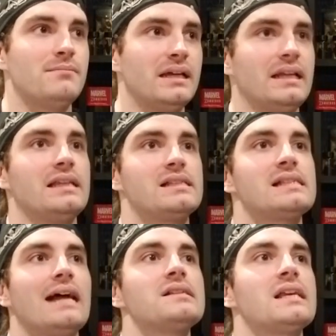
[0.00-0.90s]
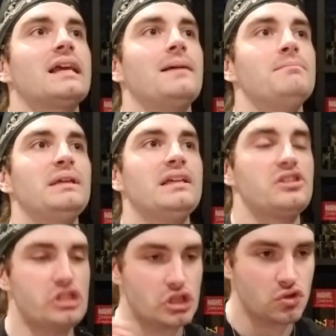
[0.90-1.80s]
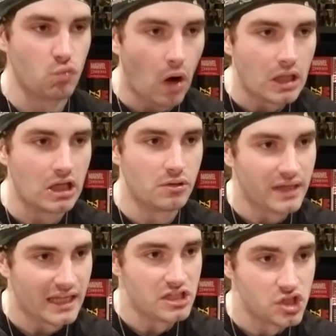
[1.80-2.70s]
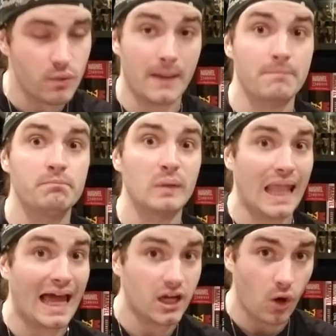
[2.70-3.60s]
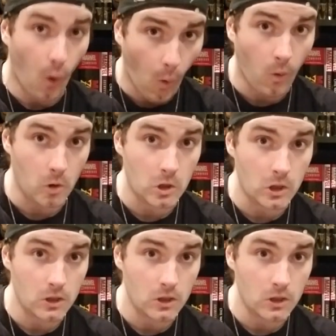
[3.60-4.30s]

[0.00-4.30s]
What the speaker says: It sounds like I'm being swallowed into a black hole.